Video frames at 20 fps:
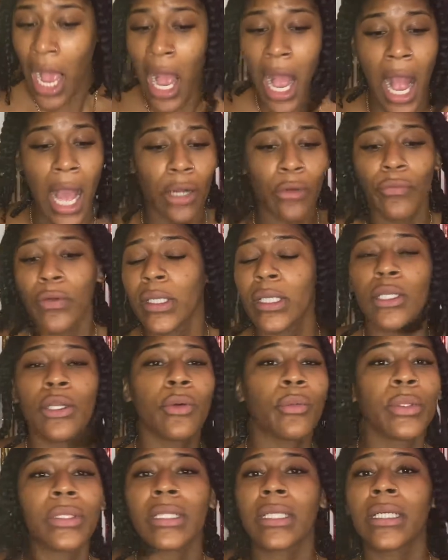I don't really know
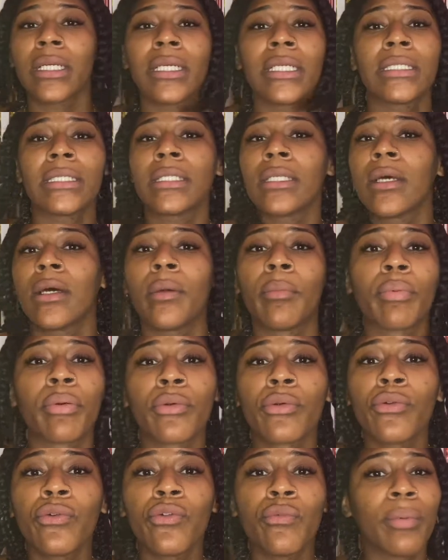what there is to
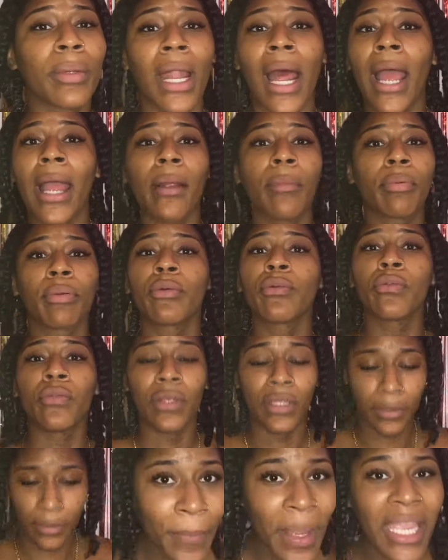approve, but I approve
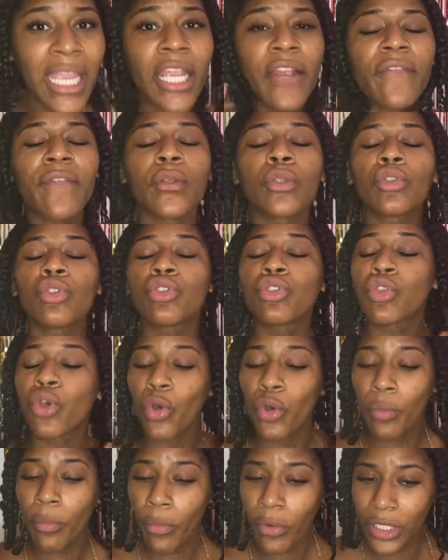it. My hair feels
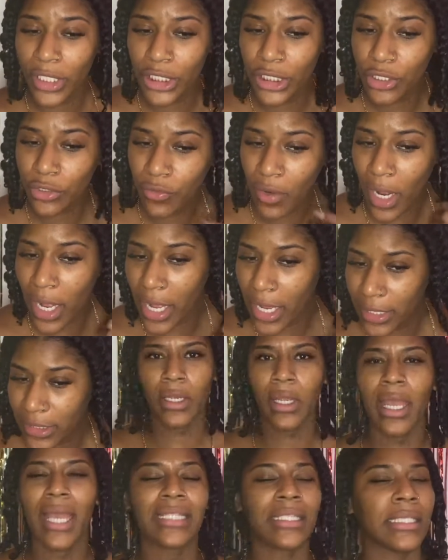so moisturized.
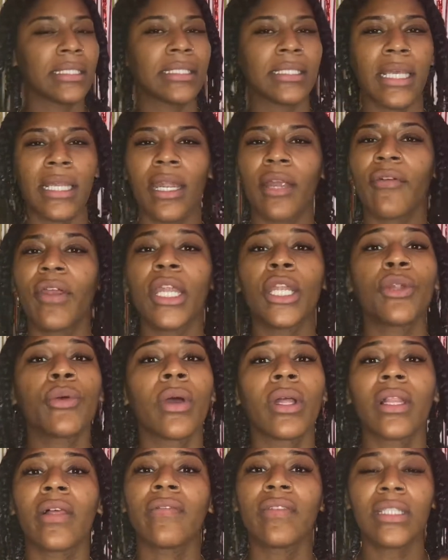As I said, I already know I
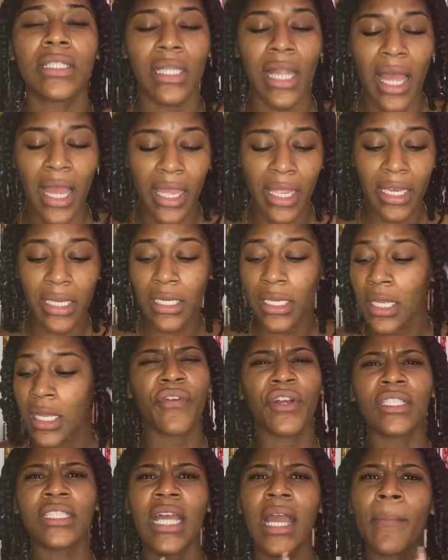love the line.
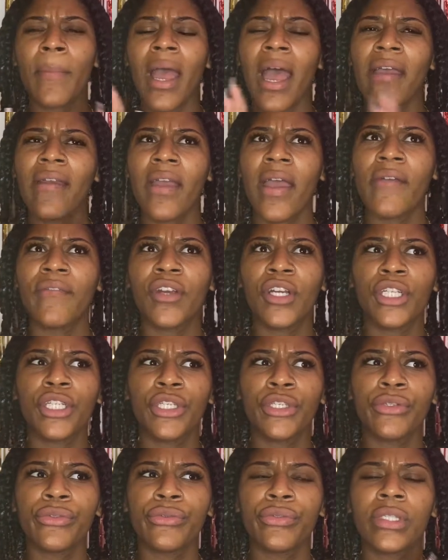First time I ever
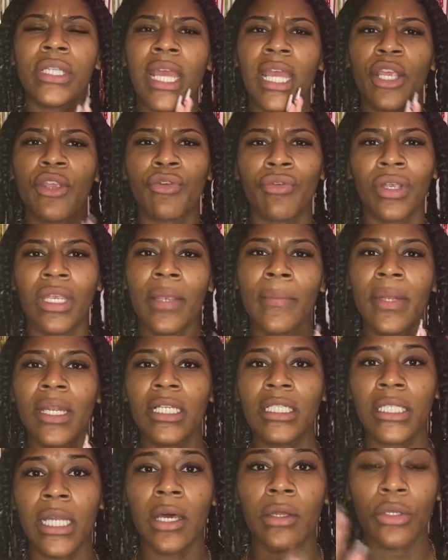used a cream and a
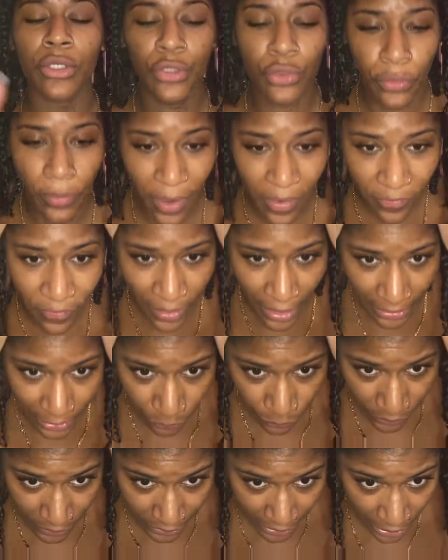gel to do my flat
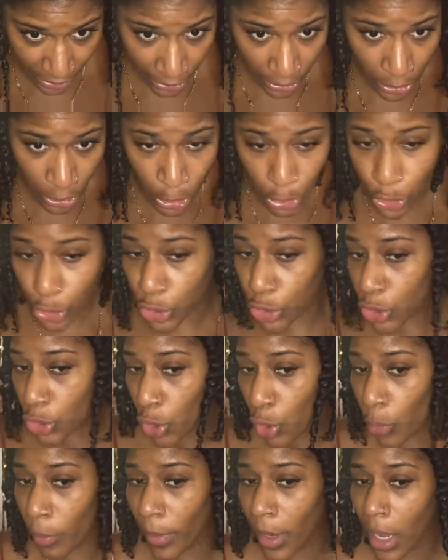twist, and it looks
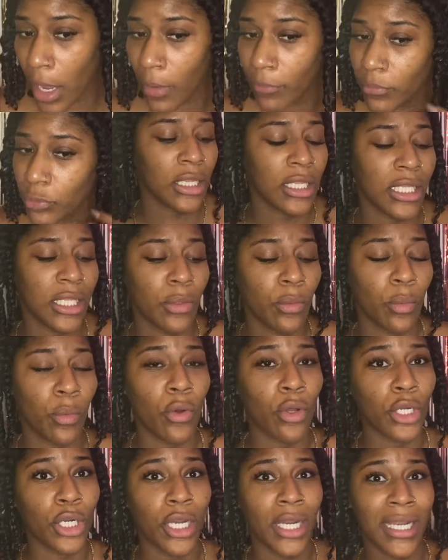so bomb. The
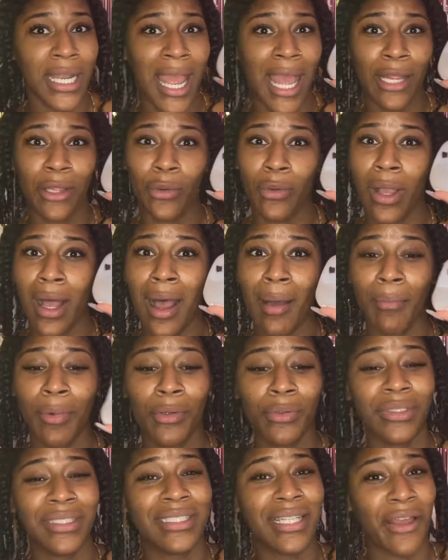water and aloe combo
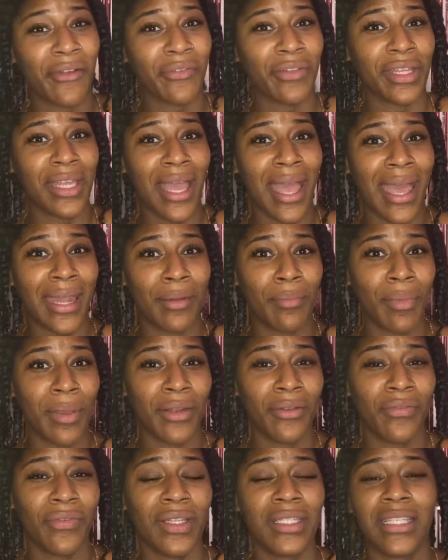is definitely an added
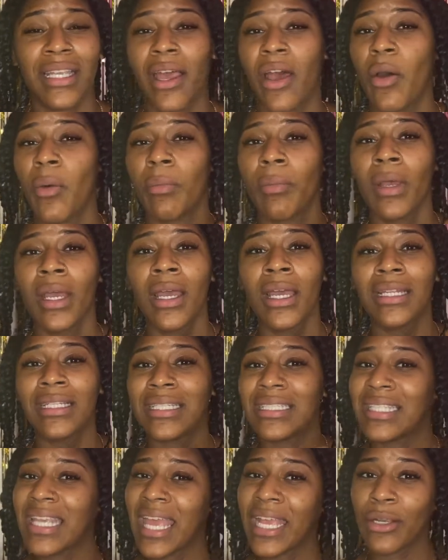benefit to help
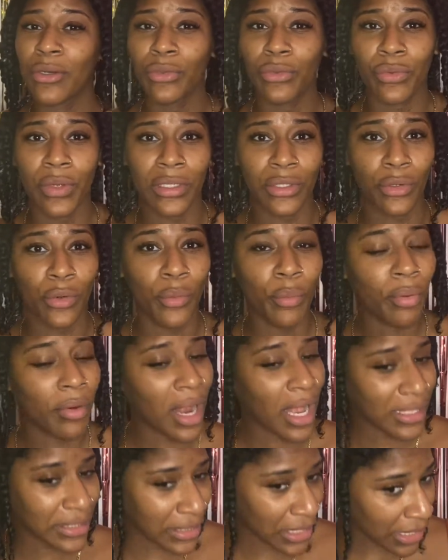detangle throughout the whole
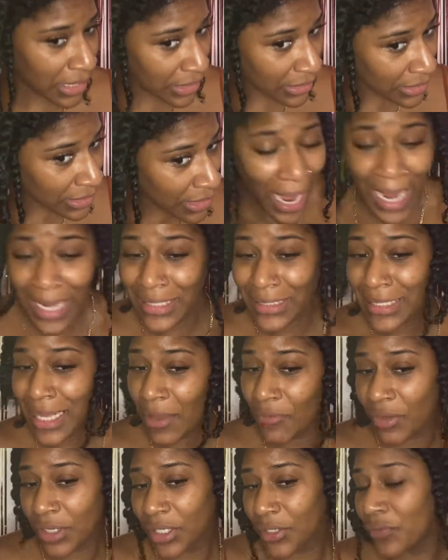process. I just have
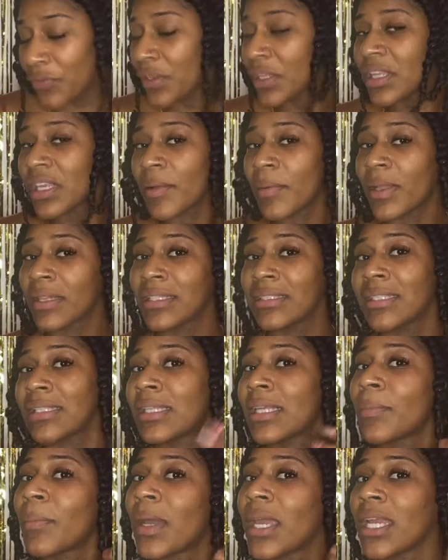a good feeling about this. I
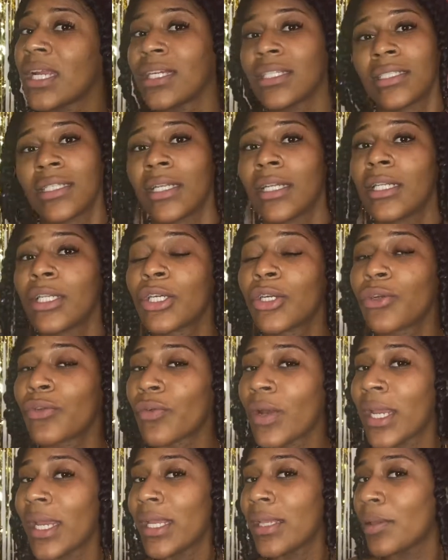think my hair is gonna look
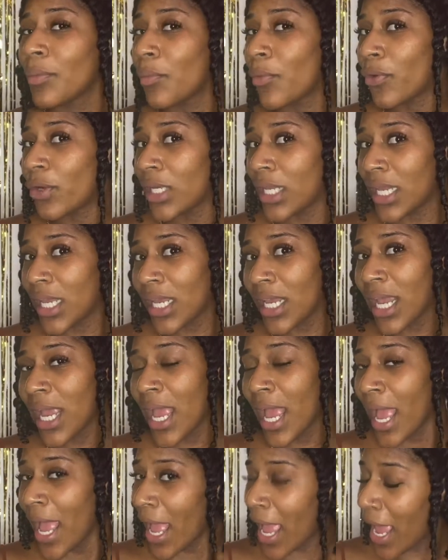great in the morning,
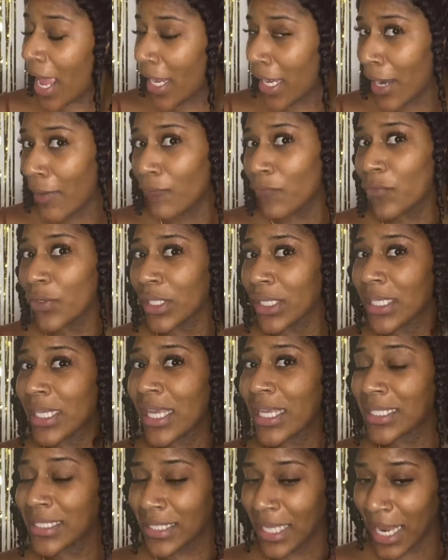and I'm really
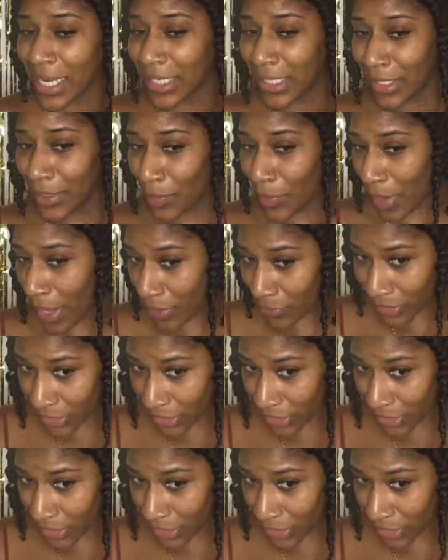excited about